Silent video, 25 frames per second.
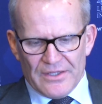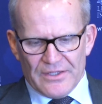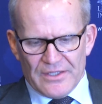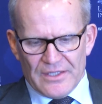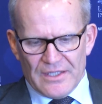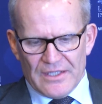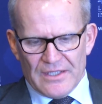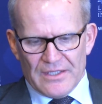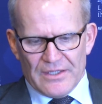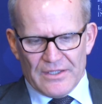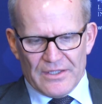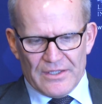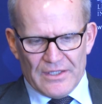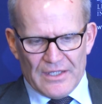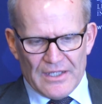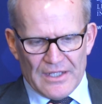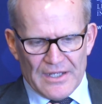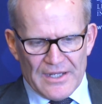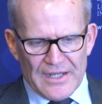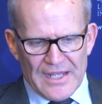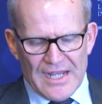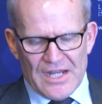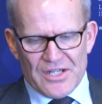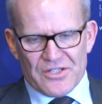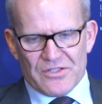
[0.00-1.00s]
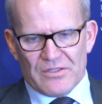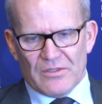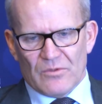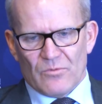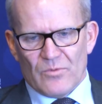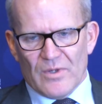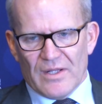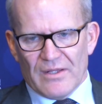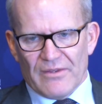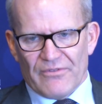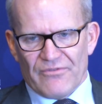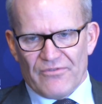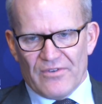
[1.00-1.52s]
then a national
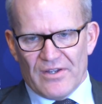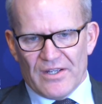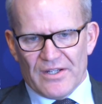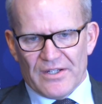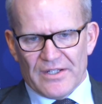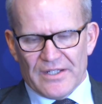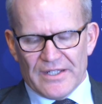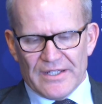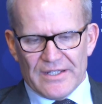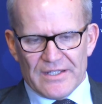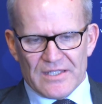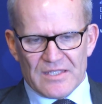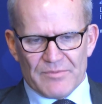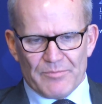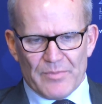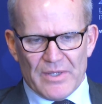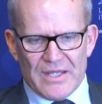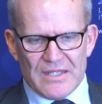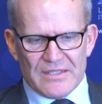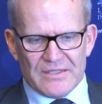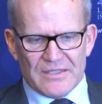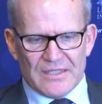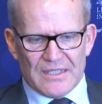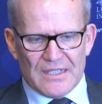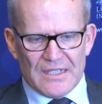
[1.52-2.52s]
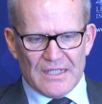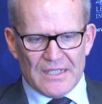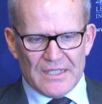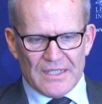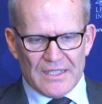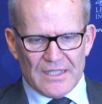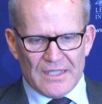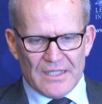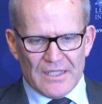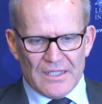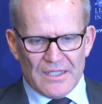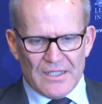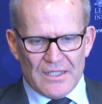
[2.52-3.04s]
wealth fund is
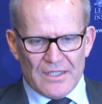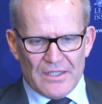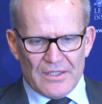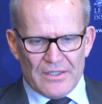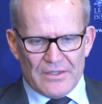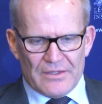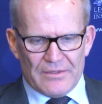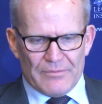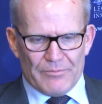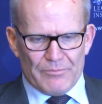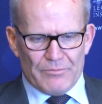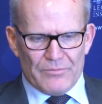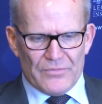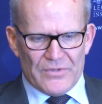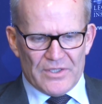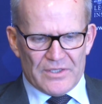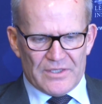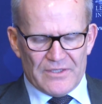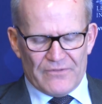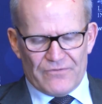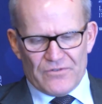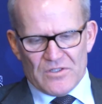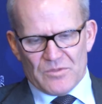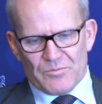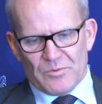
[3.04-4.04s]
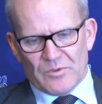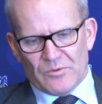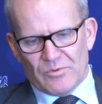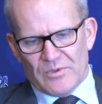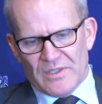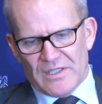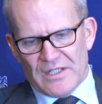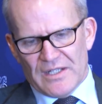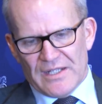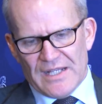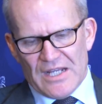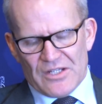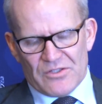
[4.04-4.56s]
basically the, the, difference
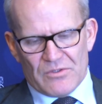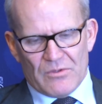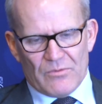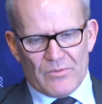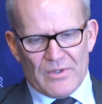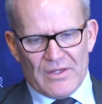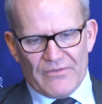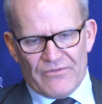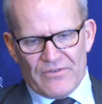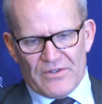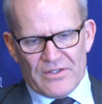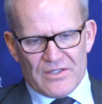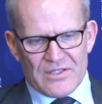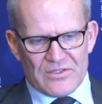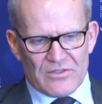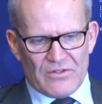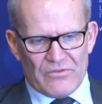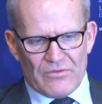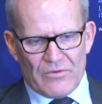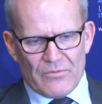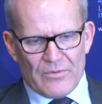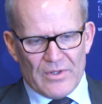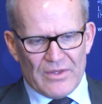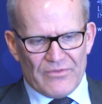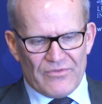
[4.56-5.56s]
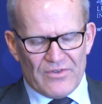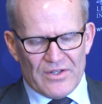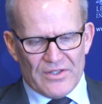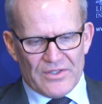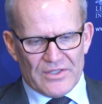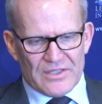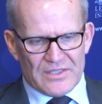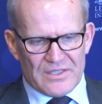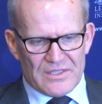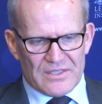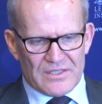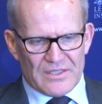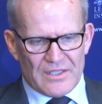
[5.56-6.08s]
between a national wealth fund and a sovereign wealth fund.
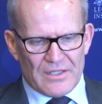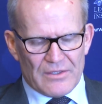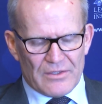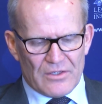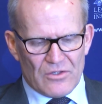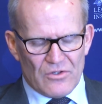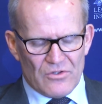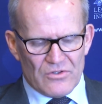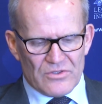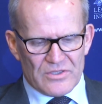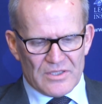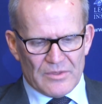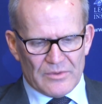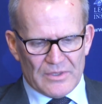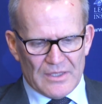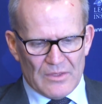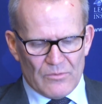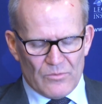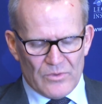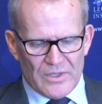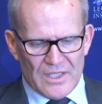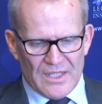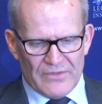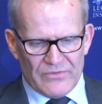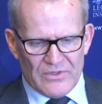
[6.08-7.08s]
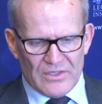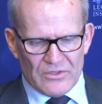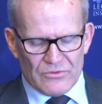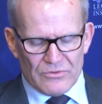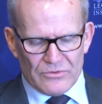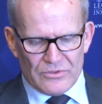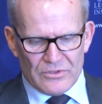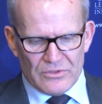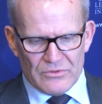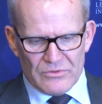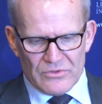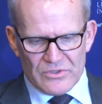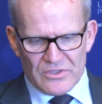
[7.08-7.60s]
This is a concept that we have
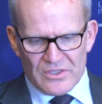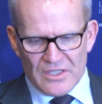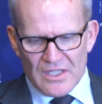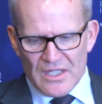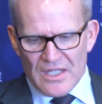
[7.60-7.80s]
introduced.